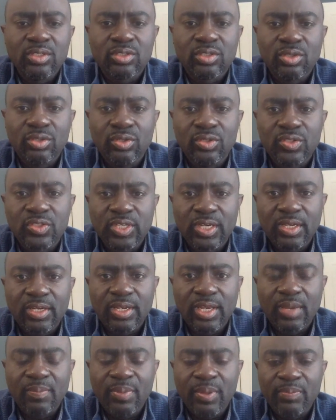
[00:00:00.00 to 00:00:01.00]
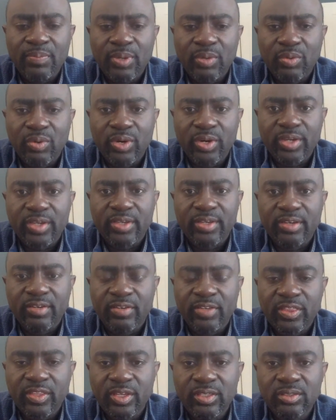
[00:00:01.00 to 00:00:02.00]
you sign that paperwork and
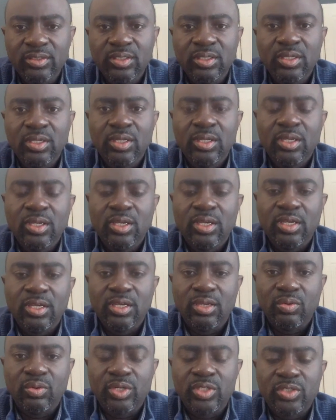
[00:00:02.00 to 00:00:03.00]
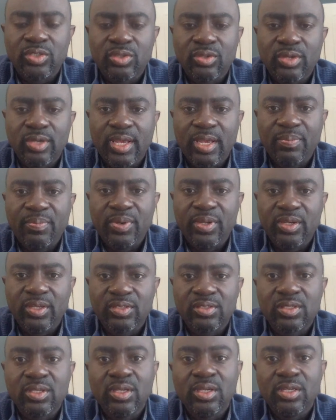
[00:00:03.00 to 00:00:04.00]
everything, and then what is going to happen
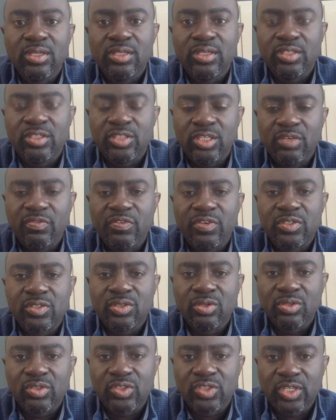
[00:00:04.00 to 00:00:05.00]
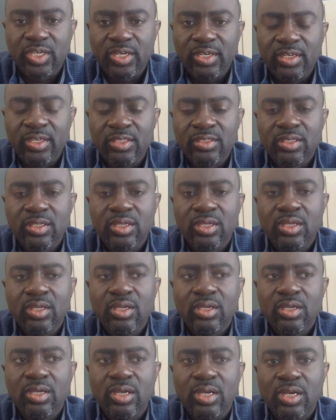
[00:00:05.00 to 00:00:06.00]
is the chief is going to sign it.
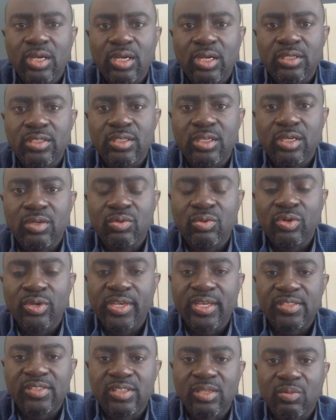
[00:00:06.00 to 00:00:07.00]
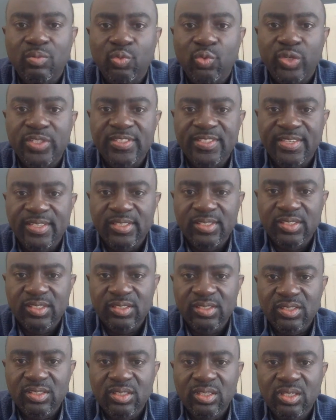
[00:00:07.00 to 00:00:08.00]
They will get some
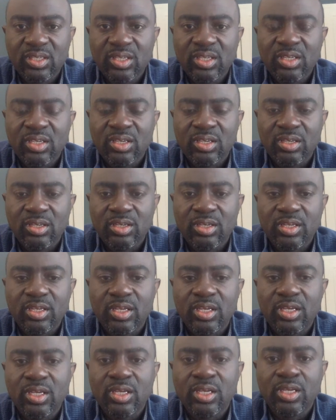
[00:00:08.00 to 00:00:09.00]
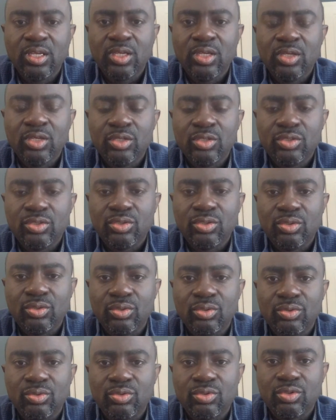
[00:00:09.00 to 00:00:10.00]
witnesses in there to